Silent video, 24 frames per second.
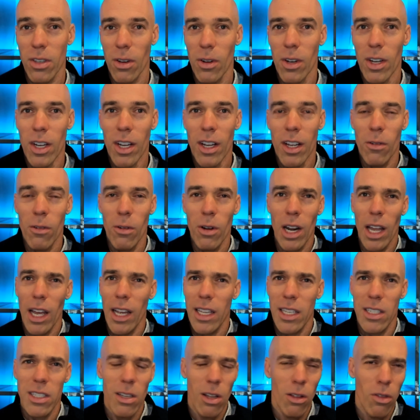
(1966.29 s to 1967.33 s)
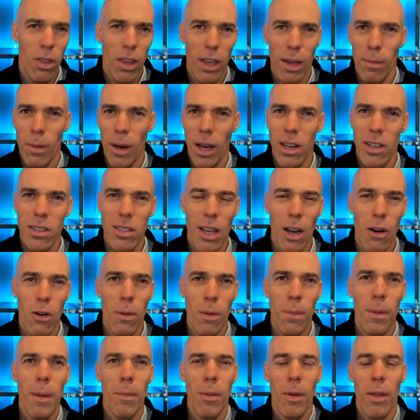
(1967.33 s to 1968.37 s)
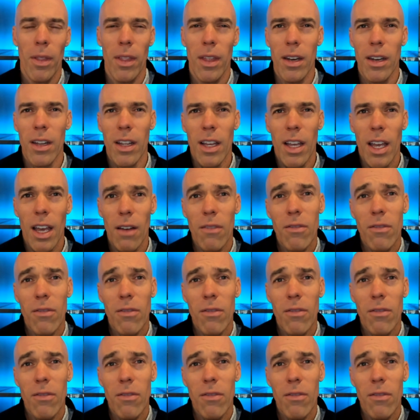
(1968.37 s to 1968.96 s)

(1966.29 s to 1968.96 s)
So what I continue to think about is how are people that